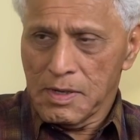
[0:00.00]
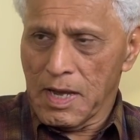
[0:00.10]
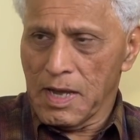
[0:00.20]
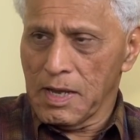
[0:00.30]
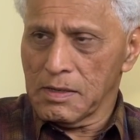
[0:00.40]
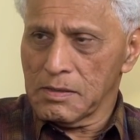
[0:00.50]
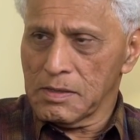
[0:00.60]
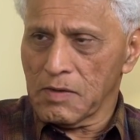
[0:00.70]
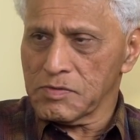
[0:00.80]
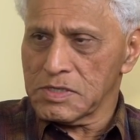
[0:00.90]
And
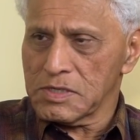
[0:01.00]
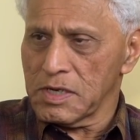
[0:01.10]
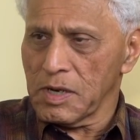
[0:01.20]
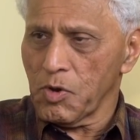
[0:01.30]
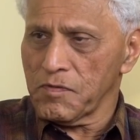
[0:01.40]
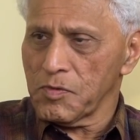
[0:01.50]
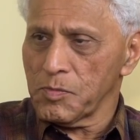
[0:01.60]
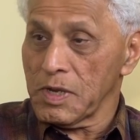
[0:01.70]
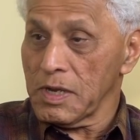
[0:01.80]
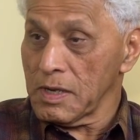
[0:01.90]
that was a turning point for
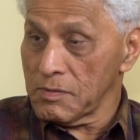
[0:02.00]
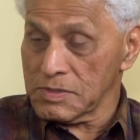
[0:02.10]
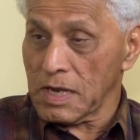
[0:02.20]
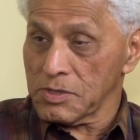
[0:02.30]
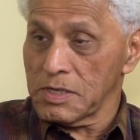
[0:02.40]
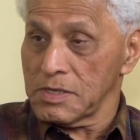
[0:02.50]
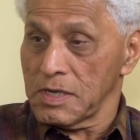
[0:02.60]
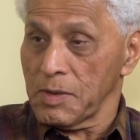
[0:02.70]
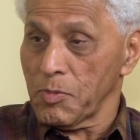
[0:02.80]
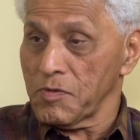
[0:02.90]
me. It was actually a
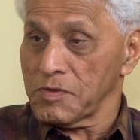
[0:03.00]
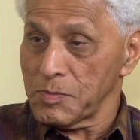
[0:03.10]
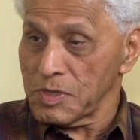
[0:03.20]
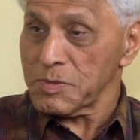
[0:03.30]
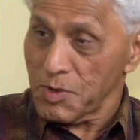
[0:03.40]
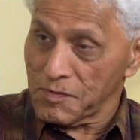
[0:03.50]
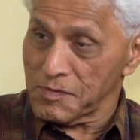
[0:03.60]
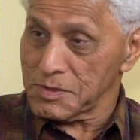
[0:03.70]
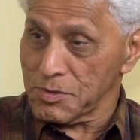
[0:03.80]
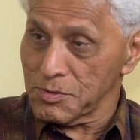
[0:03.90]
turning point for the principal of
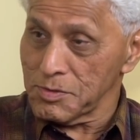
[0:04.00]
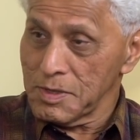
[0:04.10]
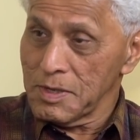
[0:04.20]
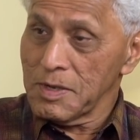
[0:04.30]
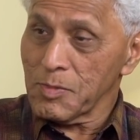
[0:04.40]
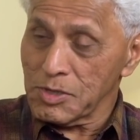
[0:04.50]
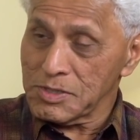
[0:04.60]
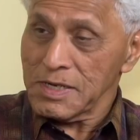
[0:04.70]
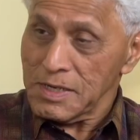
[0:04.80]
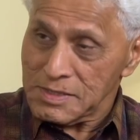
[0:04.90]
the school because
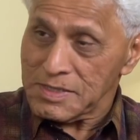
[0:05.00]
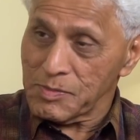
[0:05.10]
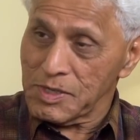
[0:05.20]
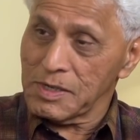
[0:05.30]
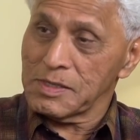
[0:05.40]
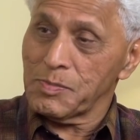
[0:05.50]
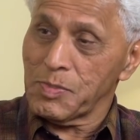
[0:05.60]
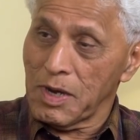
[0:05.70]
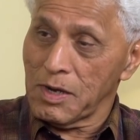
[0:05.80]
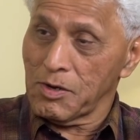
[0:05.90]
he learned something, the
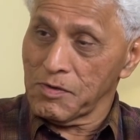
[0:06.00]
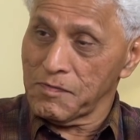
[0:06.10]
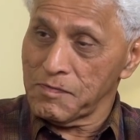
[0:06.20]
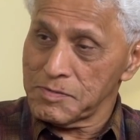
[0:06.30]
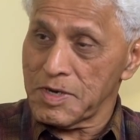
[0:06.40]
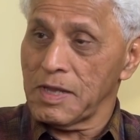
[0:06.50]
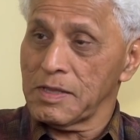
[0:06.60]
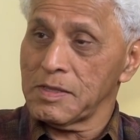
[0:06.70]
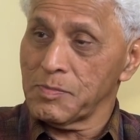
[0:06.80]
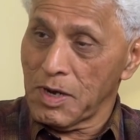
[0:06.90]
power of
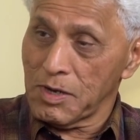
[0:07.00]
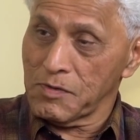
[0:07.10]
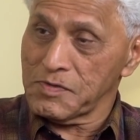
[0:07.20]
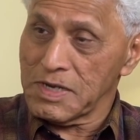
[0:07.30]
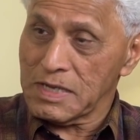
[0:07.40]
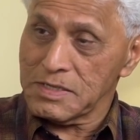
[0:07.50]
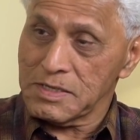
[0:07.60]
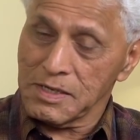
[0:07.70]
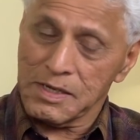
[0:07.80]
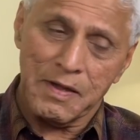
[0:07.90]
strength, the power of
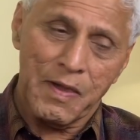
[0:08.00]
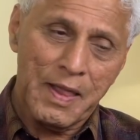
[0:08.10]
tenacity.